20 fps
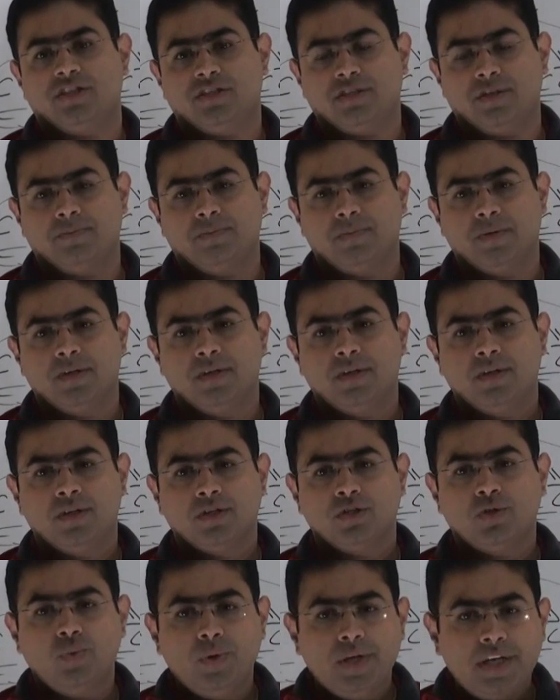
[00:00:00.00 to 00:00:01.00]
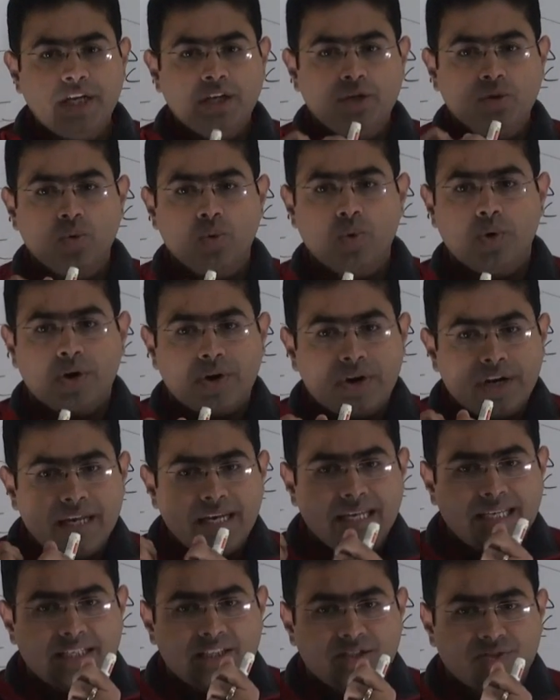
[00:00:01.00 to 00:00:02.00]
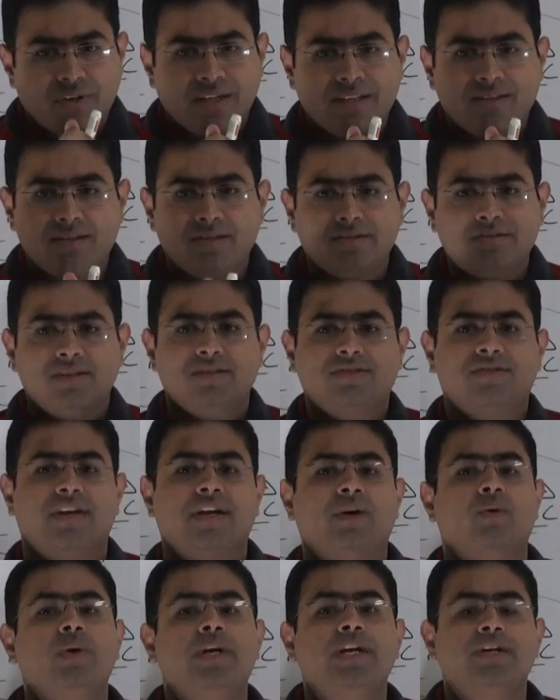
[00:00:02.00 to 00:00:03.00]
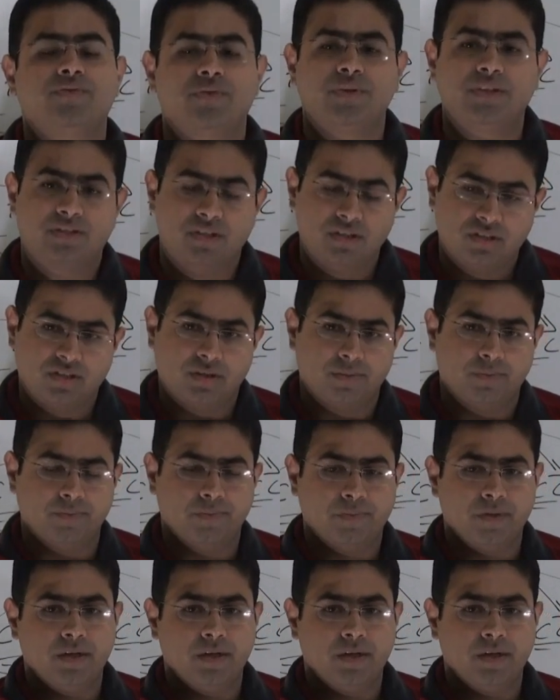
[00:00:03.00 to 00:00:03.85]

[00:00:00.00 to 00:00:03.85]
system. So we need to really strengthen this regulatory system.